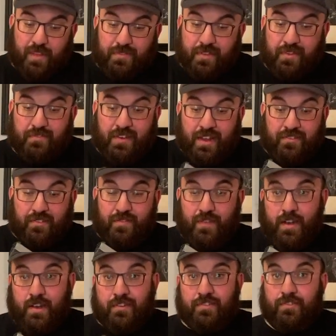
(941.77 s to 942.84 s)
they've changed the
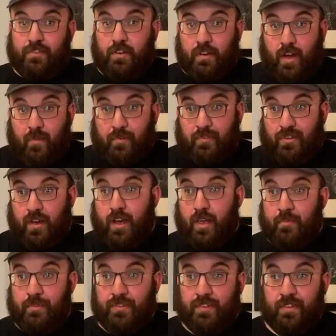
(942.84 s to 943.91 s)
finish a couple
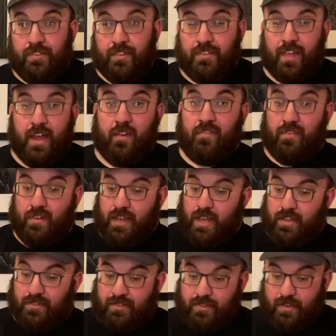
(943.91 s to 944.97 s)
times since the Tennifer
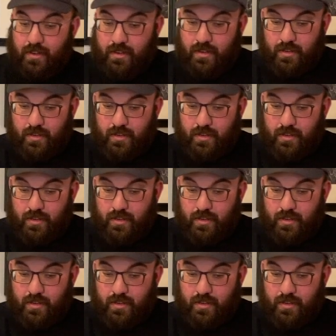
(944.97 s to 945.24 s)
days.